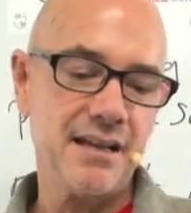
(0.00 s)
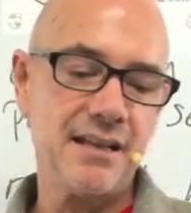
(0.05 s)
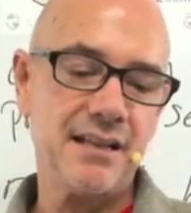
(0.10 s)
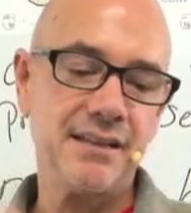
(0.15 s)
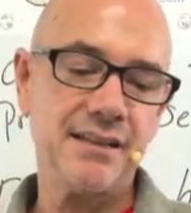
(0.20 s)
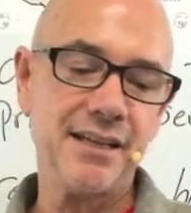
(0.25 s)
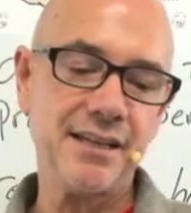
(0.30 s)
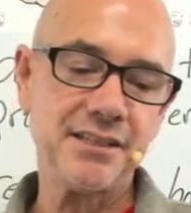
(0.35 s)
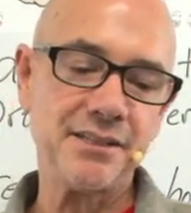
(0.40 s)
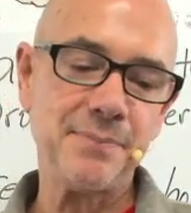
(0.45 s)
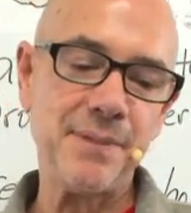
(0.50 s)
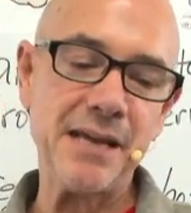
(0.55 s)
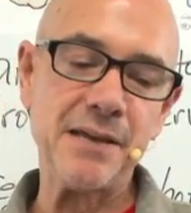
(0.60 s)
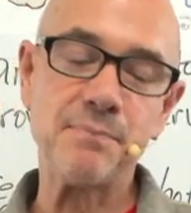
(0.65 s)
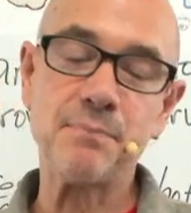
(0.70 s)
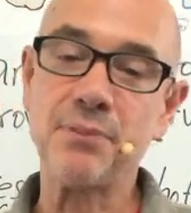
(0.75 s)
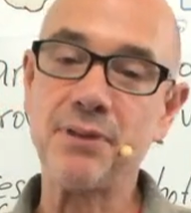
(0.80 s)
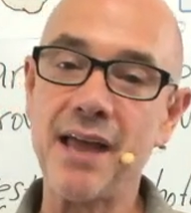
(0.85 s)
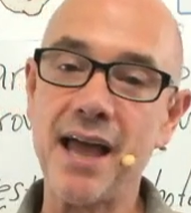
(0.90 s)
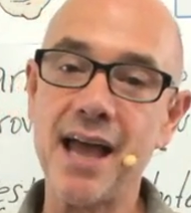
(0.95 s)
Let's
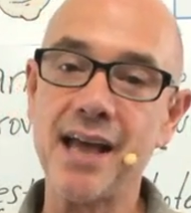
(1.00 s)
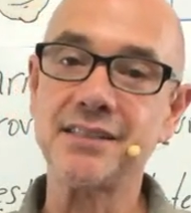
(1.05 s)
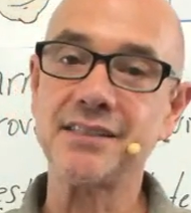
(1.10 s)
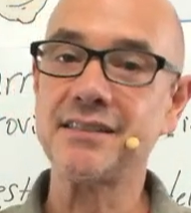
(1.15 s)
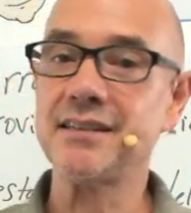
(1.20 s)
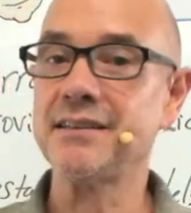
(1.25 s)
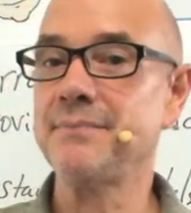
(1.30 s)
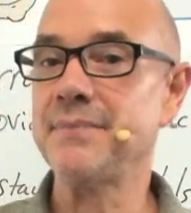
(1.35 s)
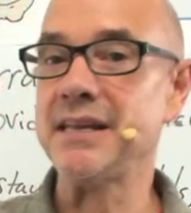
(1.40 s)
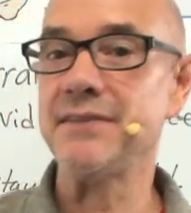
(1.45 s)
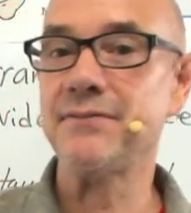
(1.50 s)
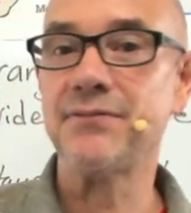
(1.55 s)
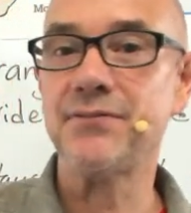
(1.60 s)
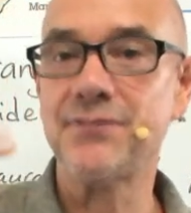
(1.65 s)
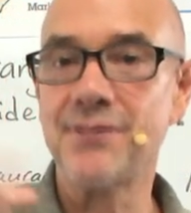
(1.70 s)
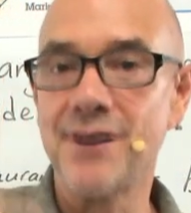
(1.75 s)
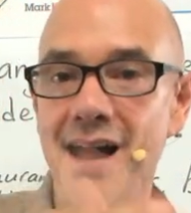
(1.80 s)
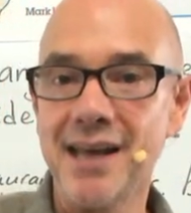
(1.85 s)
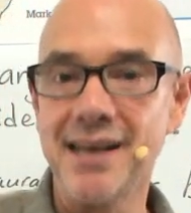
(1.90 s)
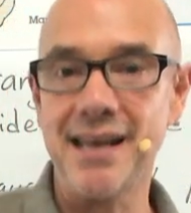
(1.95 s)
make plans to meet
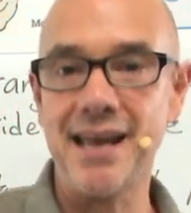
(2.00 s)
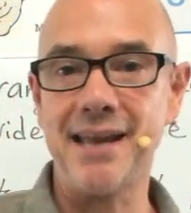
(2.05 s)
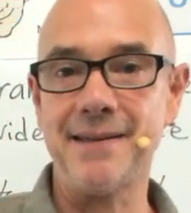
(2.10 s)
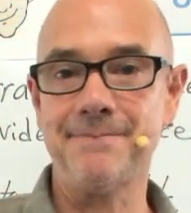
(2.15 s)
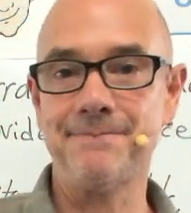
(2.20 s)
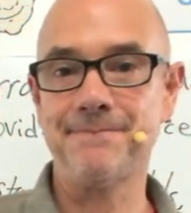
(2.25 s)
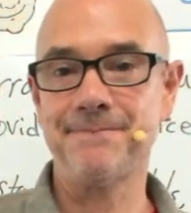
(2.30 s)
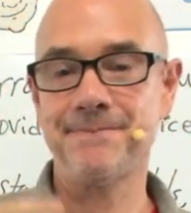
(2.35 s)
Friday.